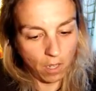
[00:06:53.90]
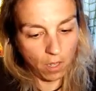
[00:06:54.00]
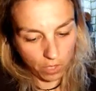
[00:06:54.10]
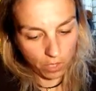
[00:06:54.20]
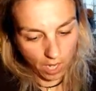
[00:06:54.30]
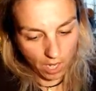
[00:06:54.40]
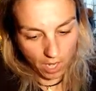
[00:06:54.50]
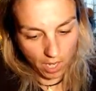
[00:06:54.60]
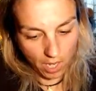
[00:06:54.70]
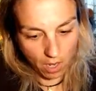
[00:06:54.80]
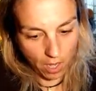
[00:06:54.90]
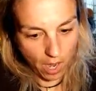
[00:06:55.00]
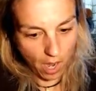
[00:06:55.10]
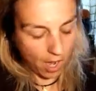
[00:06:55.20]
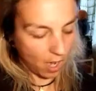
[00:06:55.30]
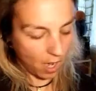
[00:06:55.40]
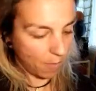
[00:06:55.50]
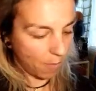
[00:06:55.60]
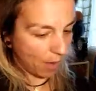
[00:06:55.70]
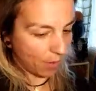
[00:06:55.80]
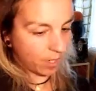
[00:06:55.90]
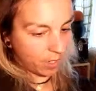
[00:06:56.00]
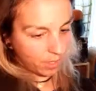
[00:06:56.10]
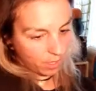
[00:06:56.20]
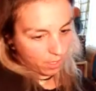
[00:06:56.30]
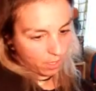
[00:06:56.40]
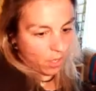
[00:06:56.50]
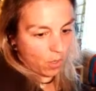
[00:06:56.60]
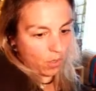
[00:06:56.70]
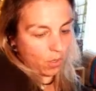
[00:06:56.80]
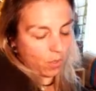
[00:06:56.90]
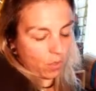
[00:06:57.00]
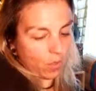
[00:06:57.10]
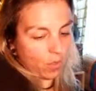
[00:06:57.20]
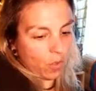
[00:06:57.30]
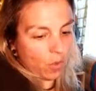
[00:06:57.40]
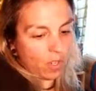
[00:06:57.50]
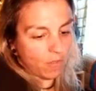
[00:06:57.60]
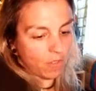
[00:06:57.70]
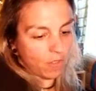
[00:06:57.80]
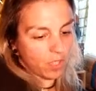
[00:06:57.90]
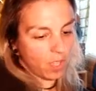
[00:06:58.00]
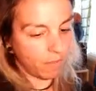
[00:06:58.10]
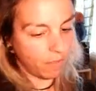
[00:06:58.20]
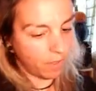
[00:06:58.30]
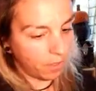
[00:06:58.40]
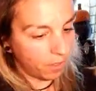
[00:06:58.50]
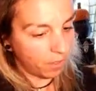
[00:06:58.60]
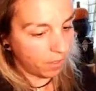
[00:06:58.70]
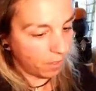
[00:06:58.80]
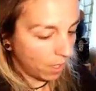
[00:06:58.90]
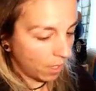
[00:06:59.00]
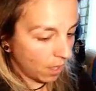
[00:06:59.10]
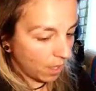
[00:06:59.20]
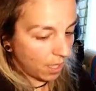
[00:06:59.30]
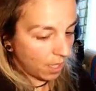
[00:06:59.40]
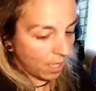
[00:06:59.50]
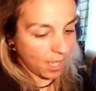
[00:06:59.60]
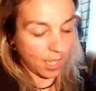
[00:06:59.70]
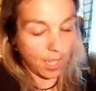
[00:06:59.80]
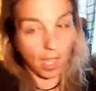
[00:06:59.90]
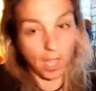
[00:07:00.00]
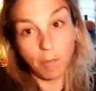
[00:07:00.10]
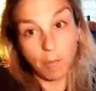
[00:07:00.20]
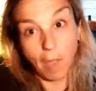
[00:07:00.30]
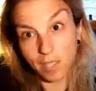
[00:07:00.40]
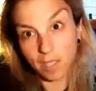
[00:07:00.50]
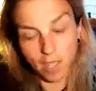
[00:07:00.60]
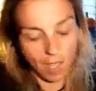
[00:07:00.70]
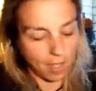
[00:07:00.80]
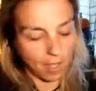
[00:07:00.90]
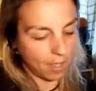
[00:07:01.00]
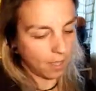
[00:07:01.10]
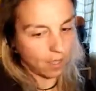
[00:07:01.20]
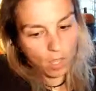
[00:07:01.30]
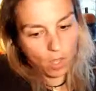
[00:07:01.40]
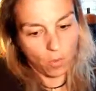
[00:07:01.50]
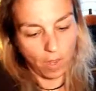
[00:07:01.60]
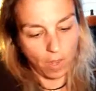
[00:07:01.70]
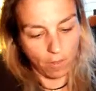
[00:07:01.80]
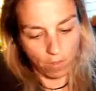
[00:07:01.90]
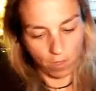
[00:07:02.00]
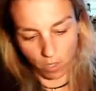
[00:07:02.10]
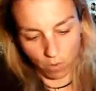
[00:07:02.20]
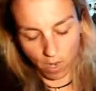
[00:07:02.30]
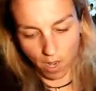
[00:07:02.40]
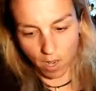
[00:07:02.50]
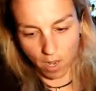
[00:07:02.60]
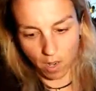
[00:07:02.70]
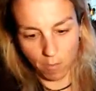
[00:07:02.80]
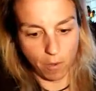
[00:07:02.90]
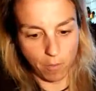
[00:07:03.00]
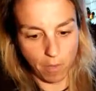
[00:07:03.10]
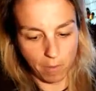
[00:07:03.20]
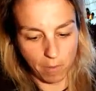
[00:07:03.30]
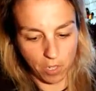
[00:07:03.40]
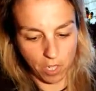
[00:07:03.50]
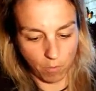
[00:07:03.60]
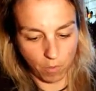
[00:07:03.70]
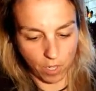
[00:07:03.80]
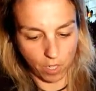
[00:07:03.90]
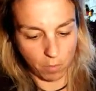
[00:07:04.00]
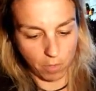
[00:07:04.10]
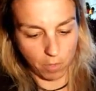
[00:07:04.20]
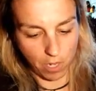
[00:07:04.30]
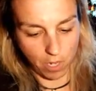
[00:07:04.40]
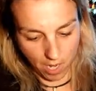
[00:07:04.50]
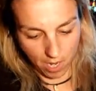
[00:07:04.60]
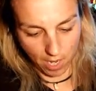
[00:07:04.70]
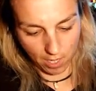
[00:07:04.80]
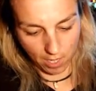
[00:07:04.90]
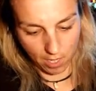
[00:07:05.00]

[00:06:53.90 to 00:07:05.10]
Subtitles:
We're starting it with a higher power. So in order to resolve this and get past the death, you have to look to a higher power. Maybe check in with your spirit guides.